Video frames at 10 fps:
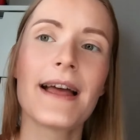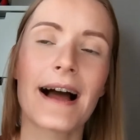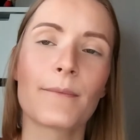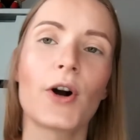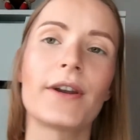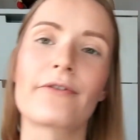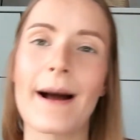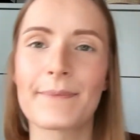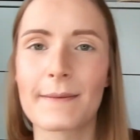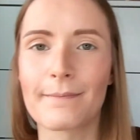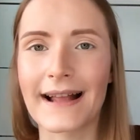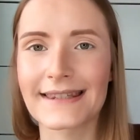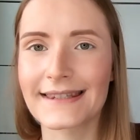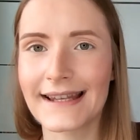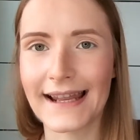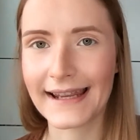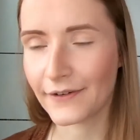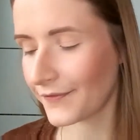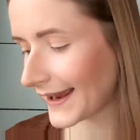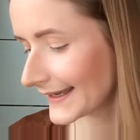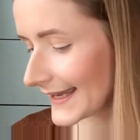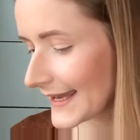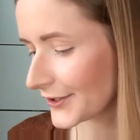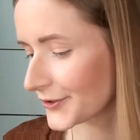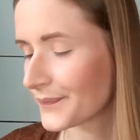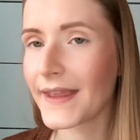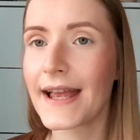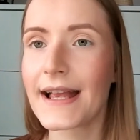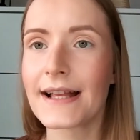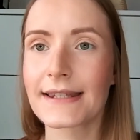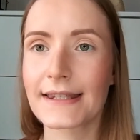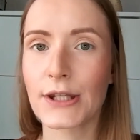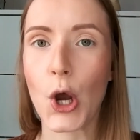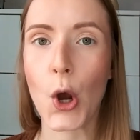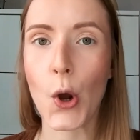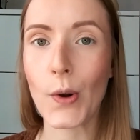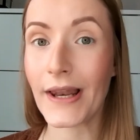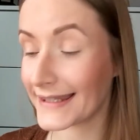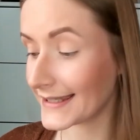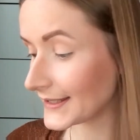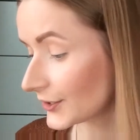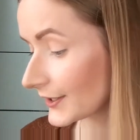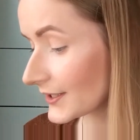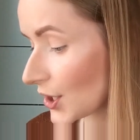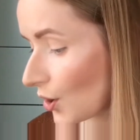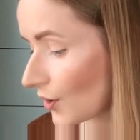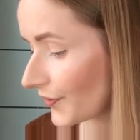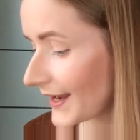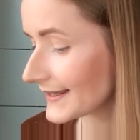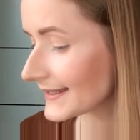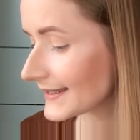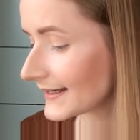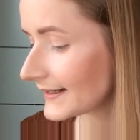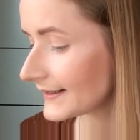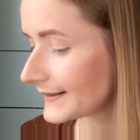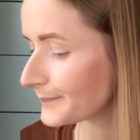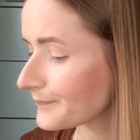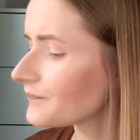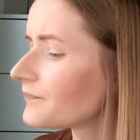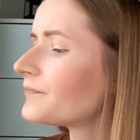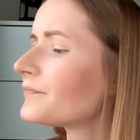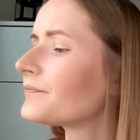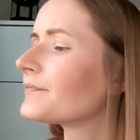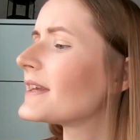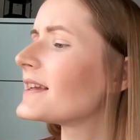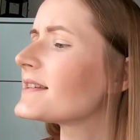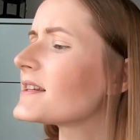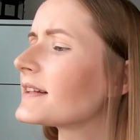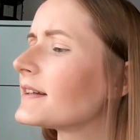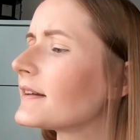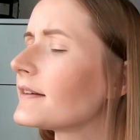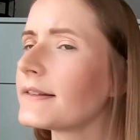I'm going to grab the mattes that I can find in here. So let's start all this. Is this clean?